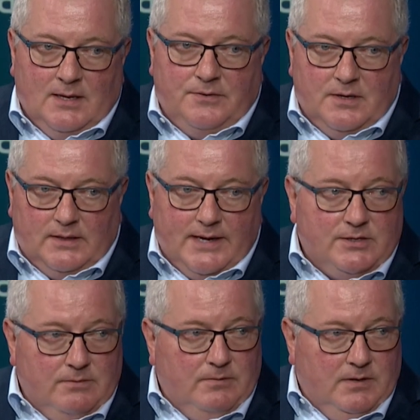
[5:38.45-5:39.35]
the
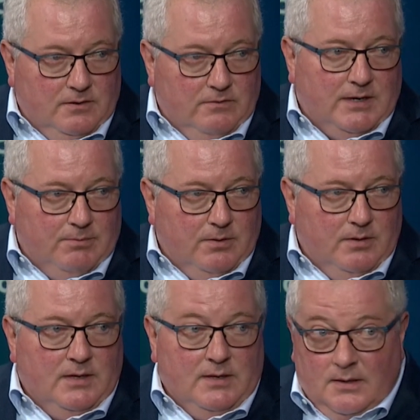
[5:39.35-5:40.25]
election in
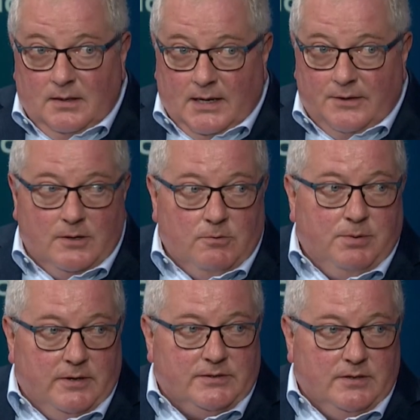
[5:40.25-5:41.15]
November, mm-hmm. I think would
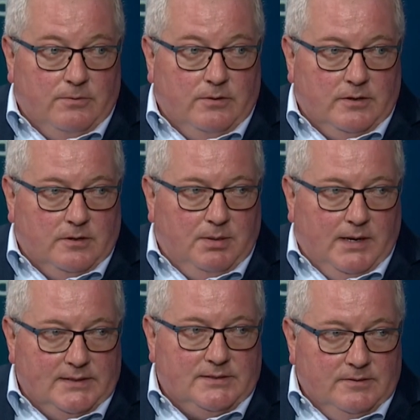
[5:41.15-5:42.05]
put us in a really good place.